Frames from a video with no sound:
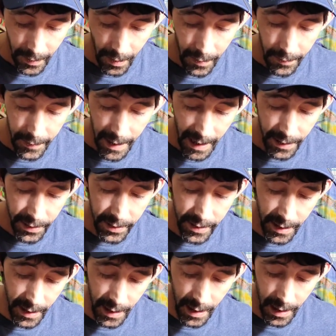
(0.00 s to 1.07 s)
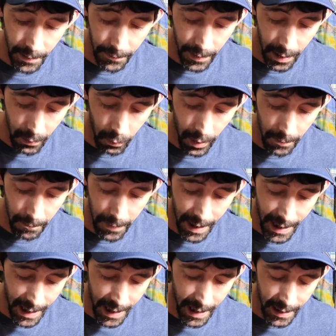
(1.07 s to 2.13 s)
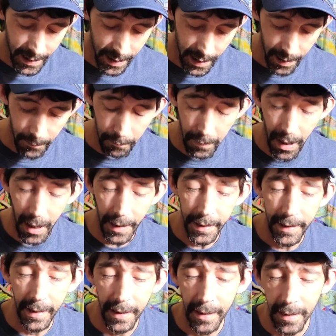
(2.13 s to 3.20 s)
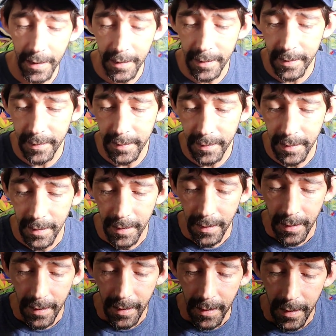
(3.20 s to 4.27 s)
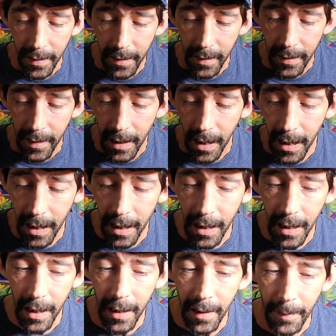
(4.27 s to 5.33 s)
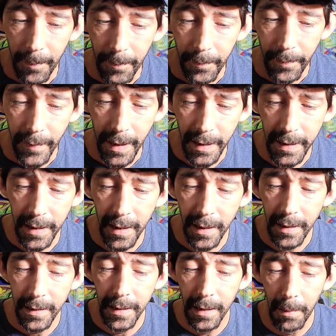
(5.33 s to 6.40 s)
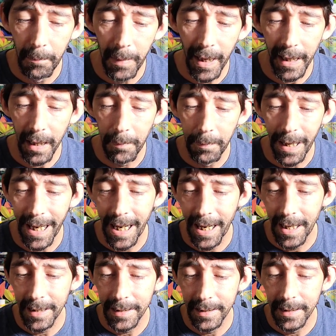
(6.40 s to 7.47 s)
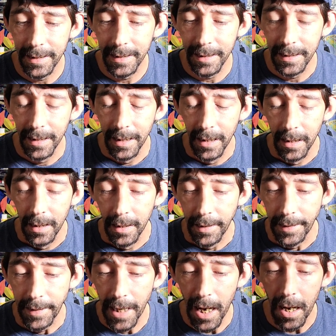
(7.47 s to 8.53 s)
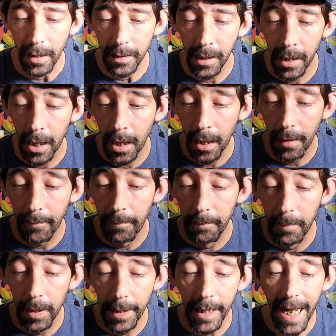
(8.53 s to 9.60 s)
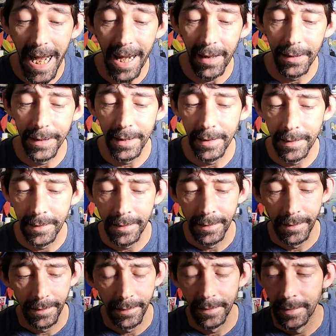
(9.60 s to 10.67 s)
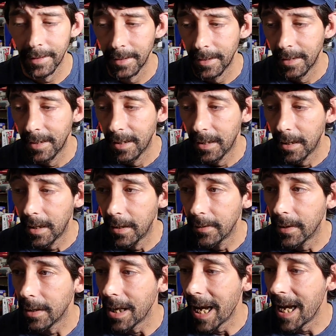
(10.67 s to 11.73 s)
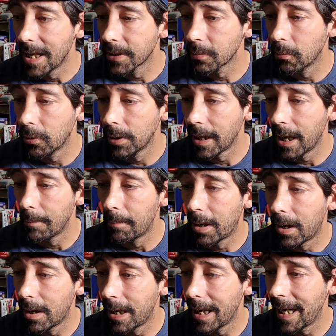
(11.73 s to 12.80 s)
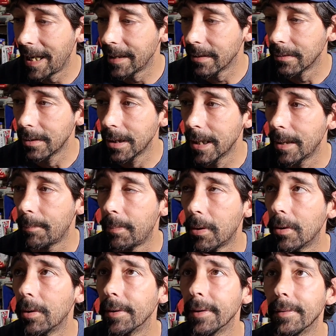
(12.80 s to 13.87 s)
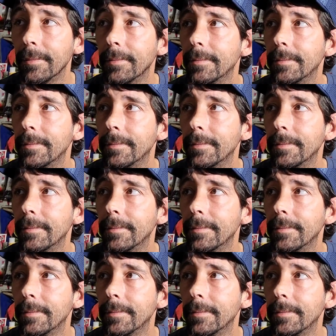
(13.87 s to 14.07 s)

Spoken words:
Next up, I went back and bought this. This is the Mega Bass knockoff medallion. The last one I bought had a lip on it,